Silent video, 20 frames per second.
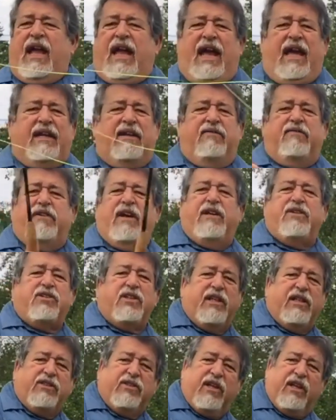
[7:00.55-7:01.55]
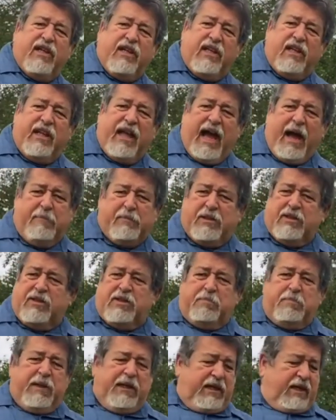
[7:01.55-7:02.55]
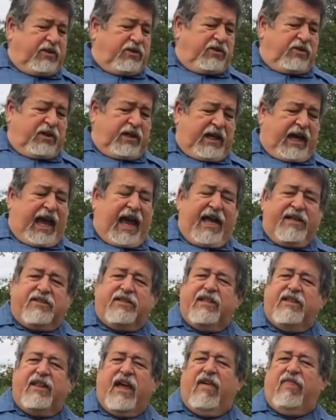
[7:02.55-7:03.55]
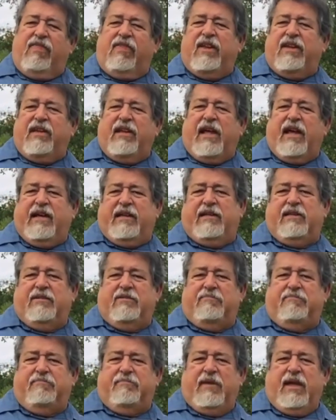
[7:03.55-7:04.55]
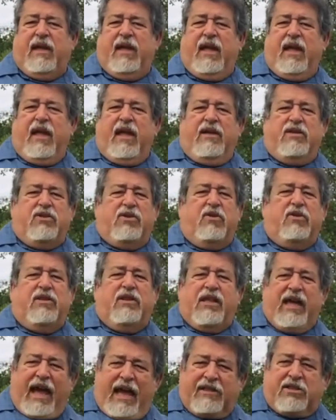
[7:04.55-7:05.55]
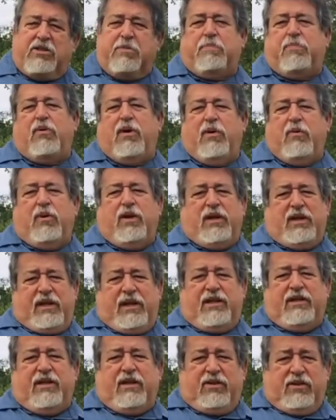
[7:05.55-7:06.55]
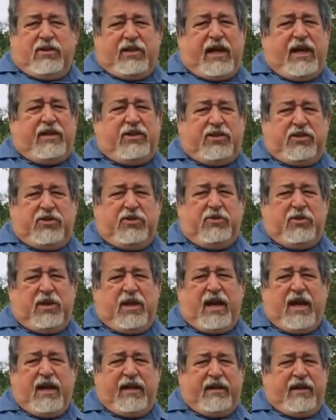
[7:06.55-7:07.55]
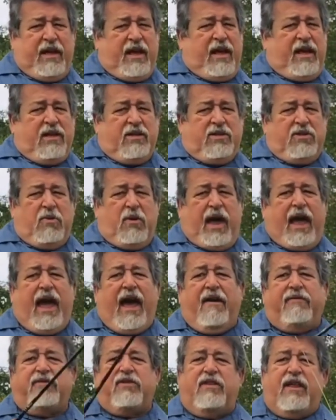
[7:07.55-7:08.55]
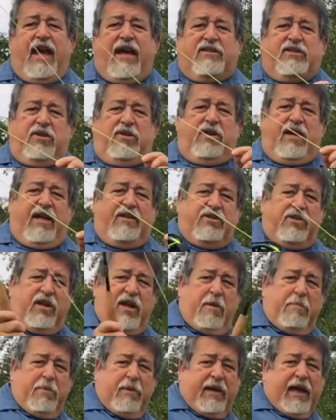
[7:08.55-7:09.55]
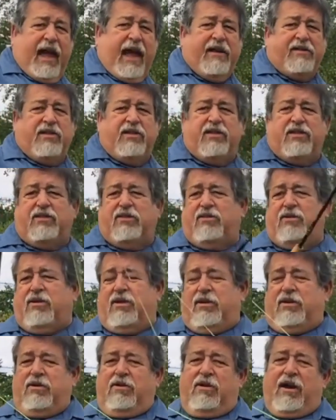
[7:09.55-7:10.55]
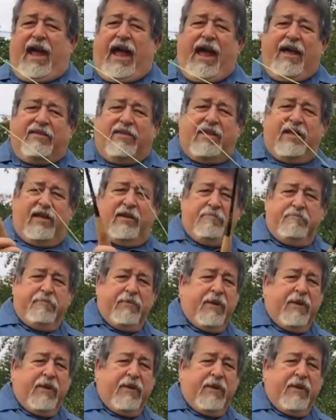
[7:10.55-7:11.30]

and eventually it's going to collapse just because you're casting that thin line. So that's the point where you need to learn how to shoot line. So after that, so you got your couple casts, you're at the